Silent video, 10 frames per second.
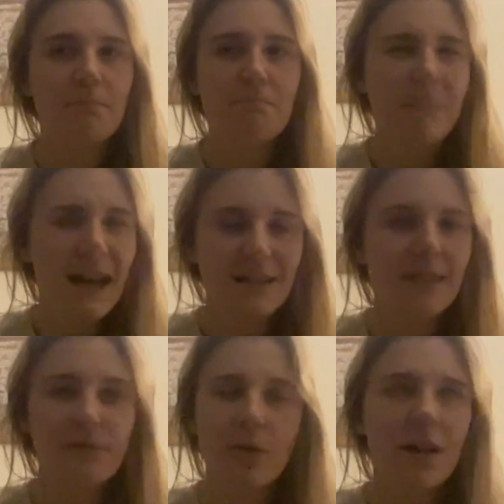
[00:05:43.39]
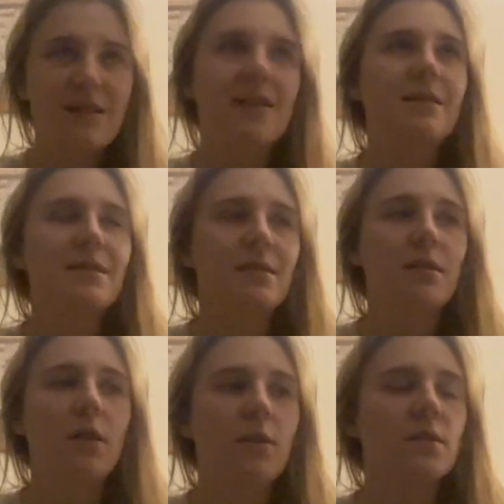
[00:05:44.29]
massive crisis,
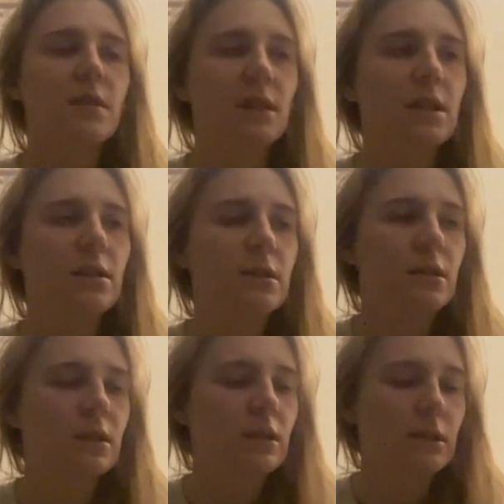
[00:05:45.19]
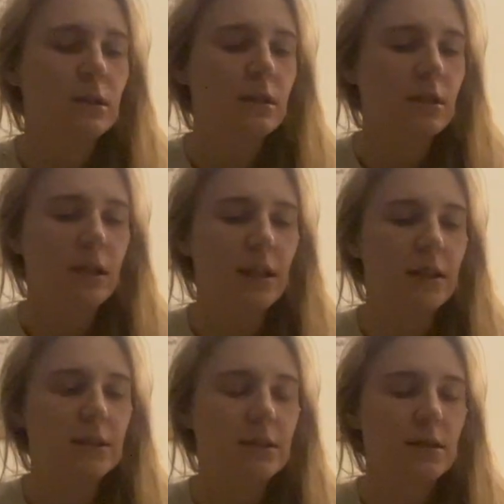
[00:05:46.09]
honestly.
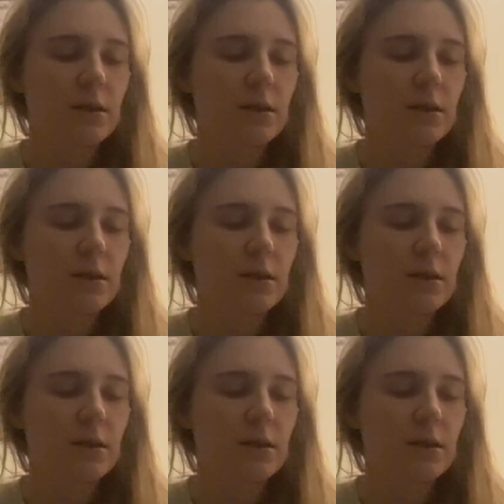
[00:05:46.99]
And